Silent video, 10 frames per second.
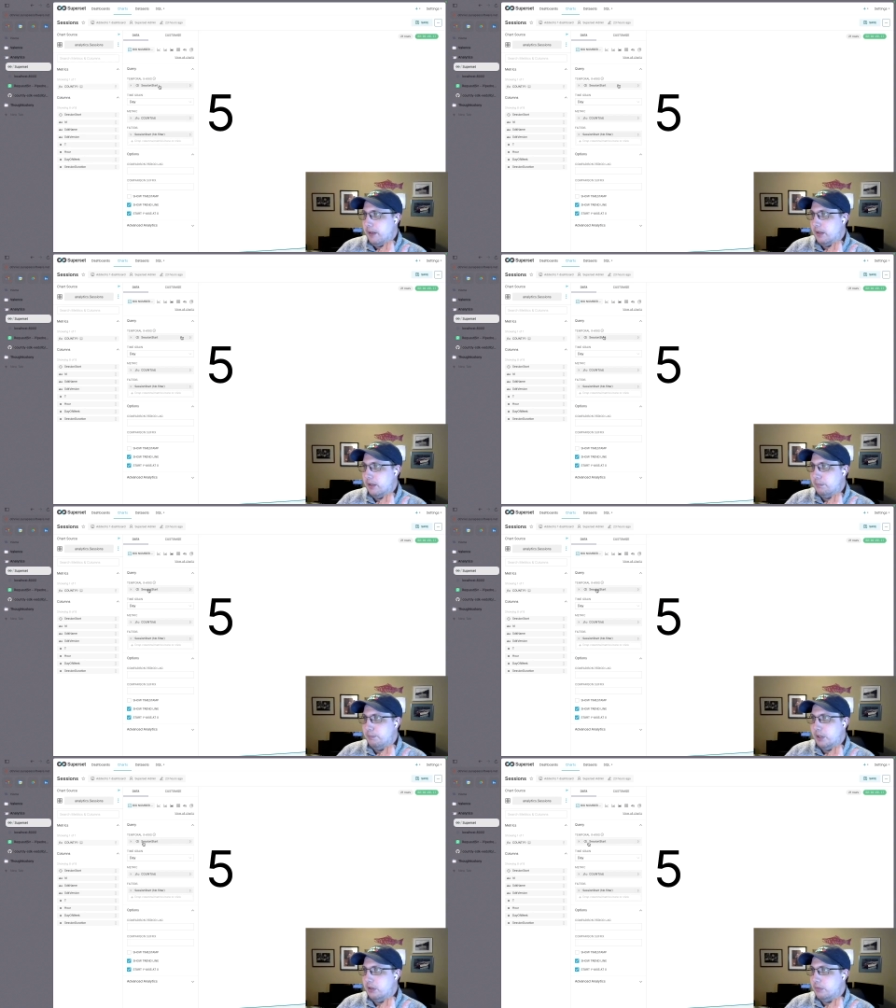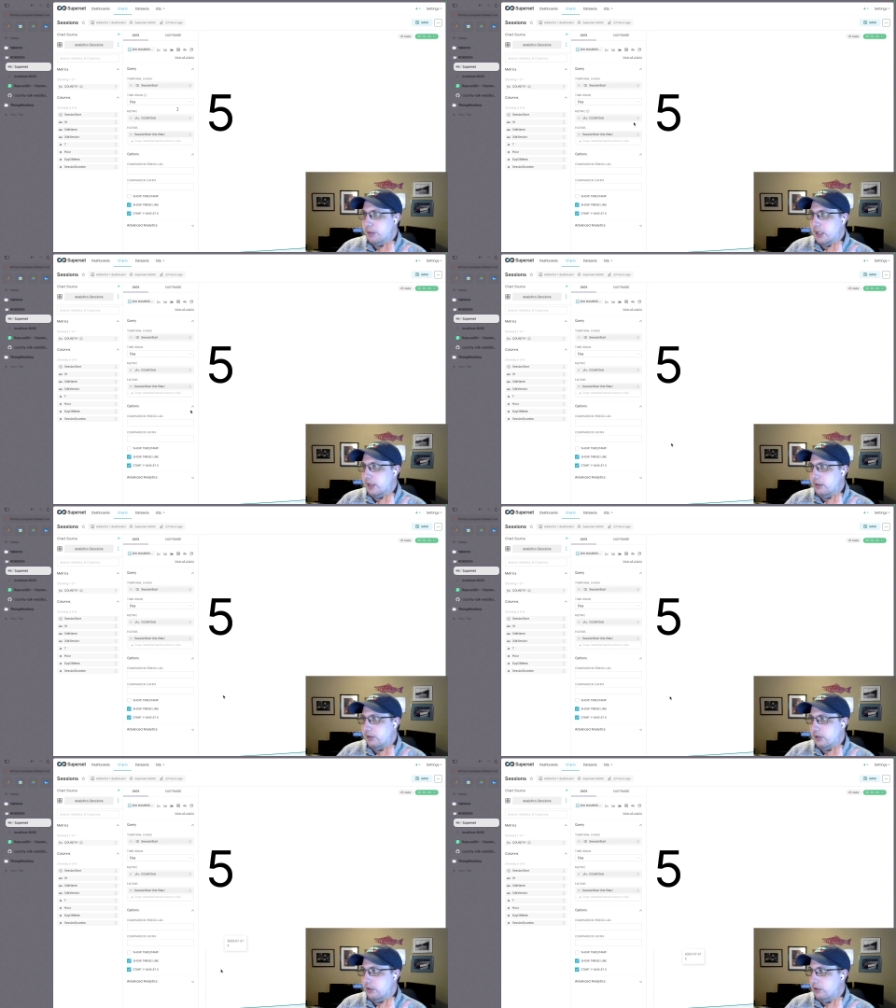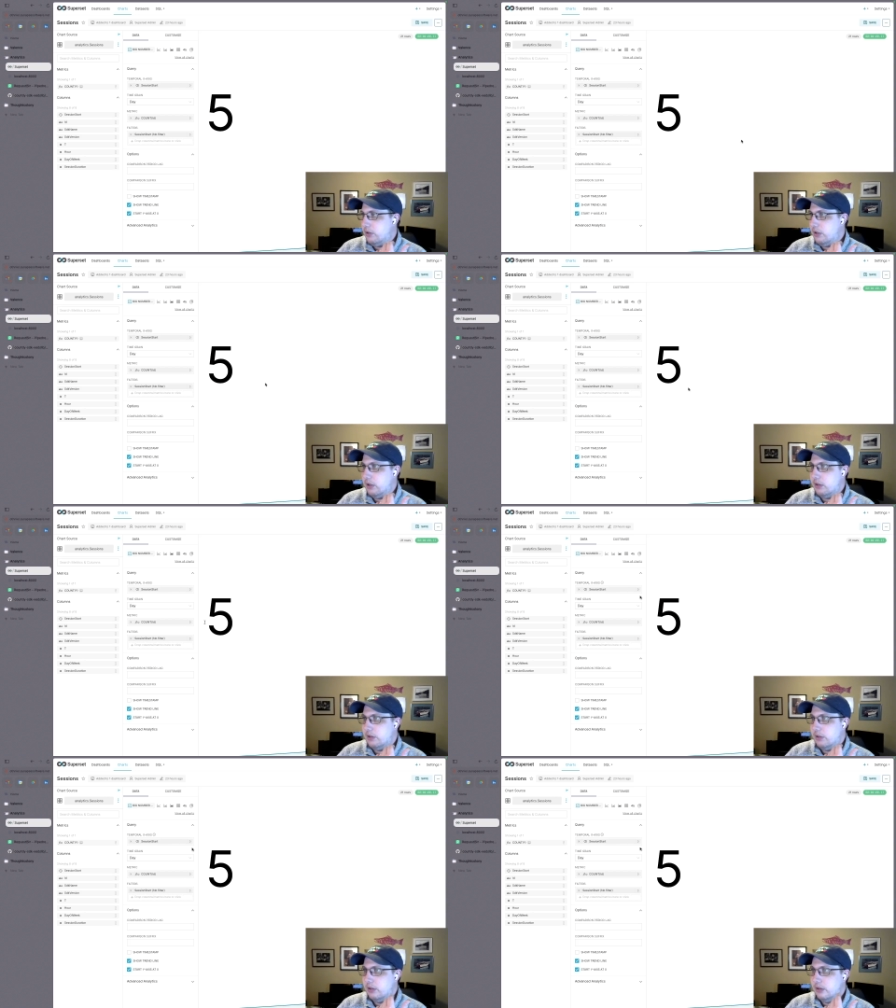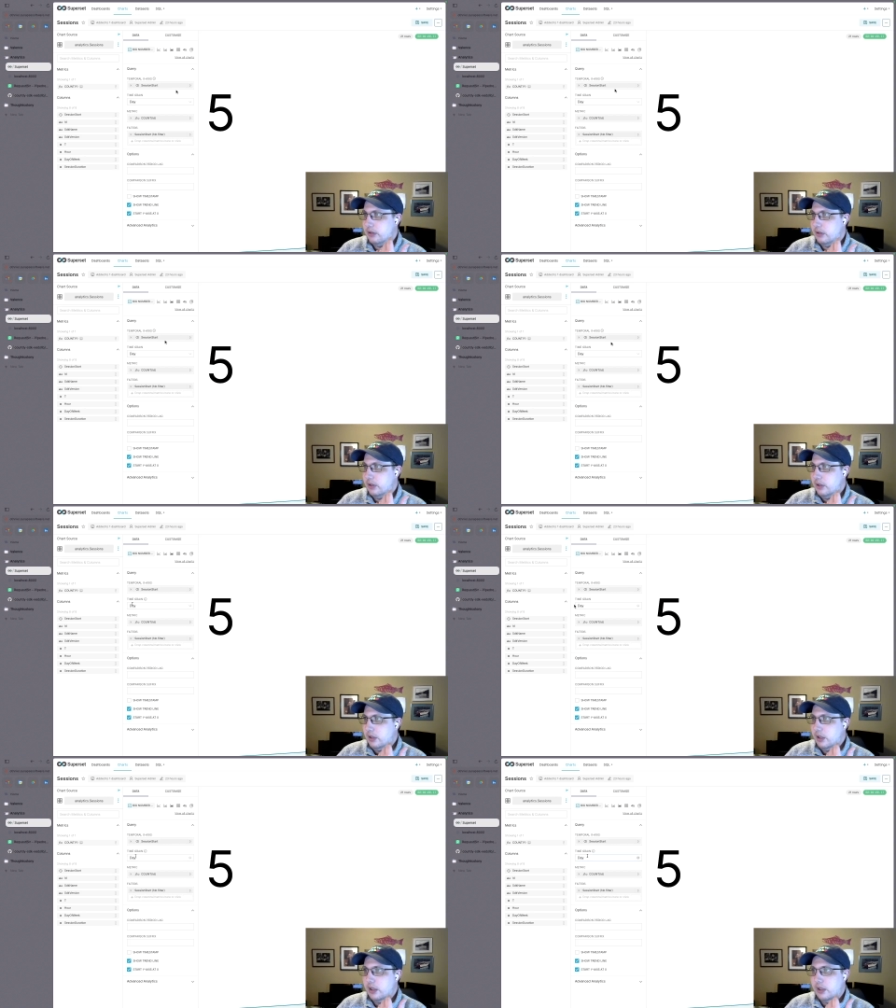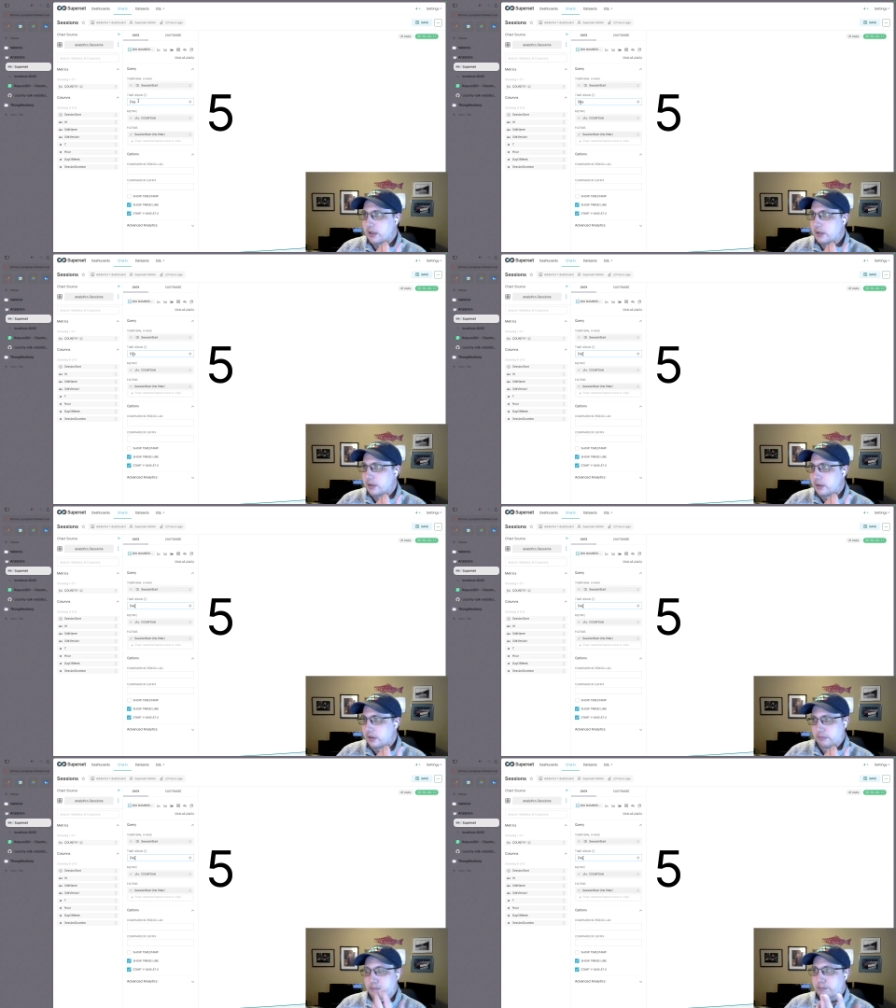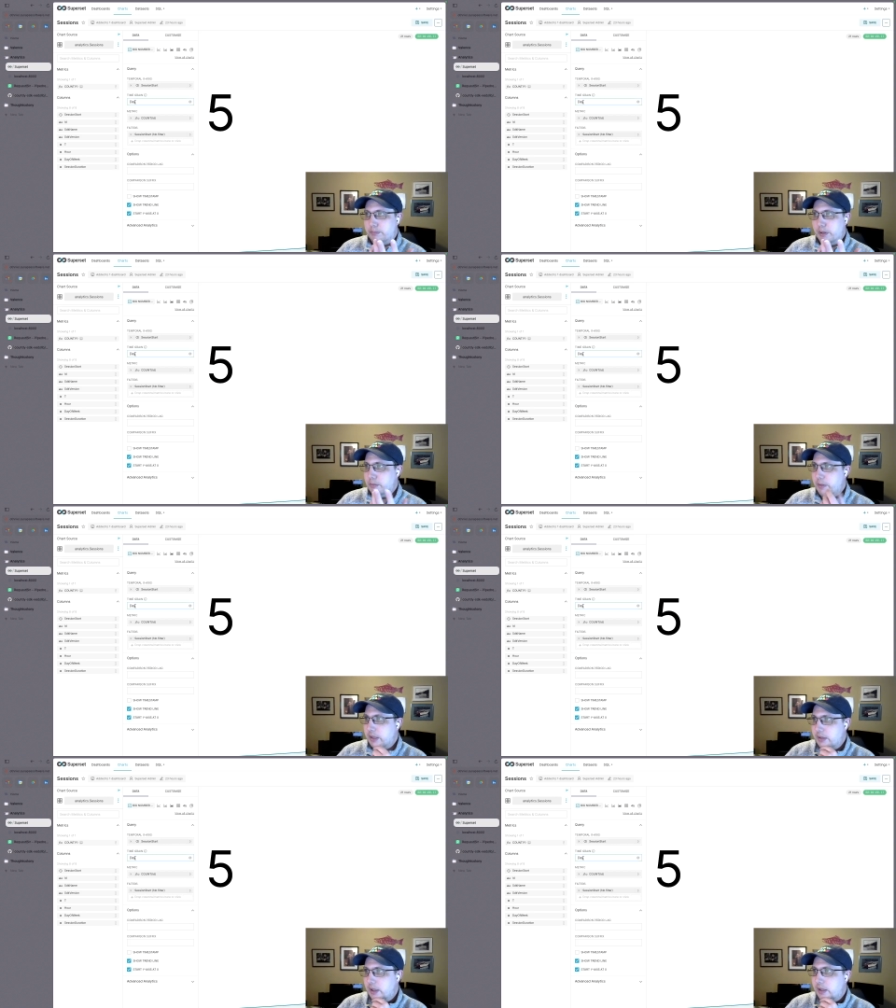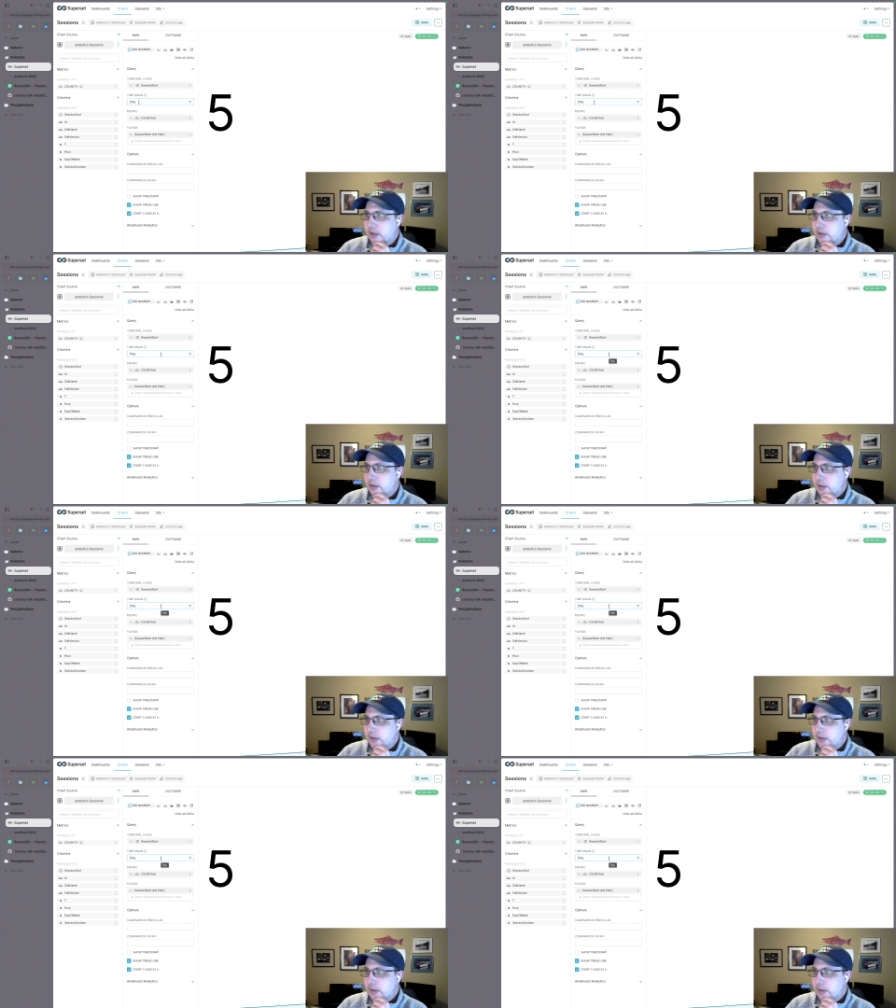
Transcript: uh, binned by session start, uh, binned by day.